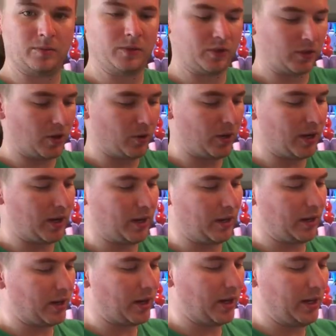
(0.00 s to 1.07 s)
So
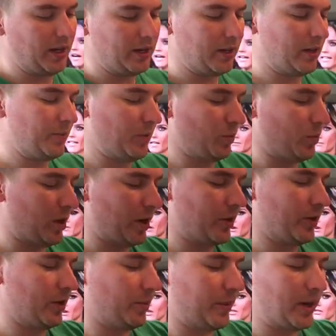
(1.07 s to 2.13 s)
I heated up the water
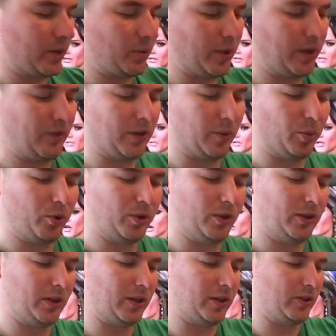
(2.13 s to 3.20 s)
in the microwave and I put it
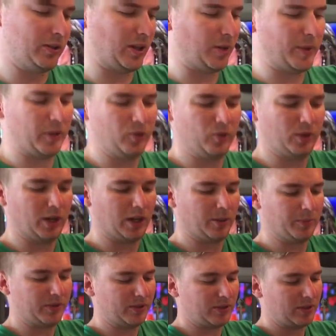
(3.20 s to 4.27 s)
in there. It's like about 2
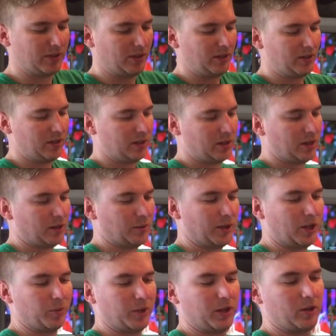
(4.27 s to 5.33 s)
cups to
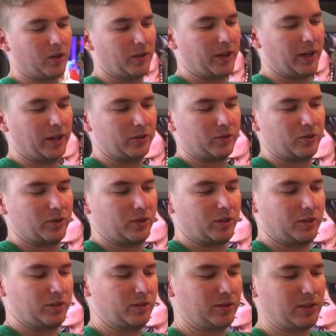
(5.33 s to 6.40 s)
help get all the extra
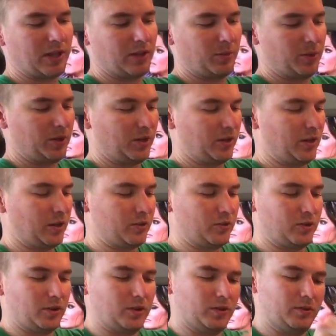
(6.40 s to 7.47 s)
sediment and
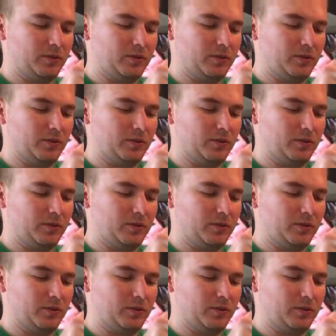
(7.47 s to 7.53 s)
extra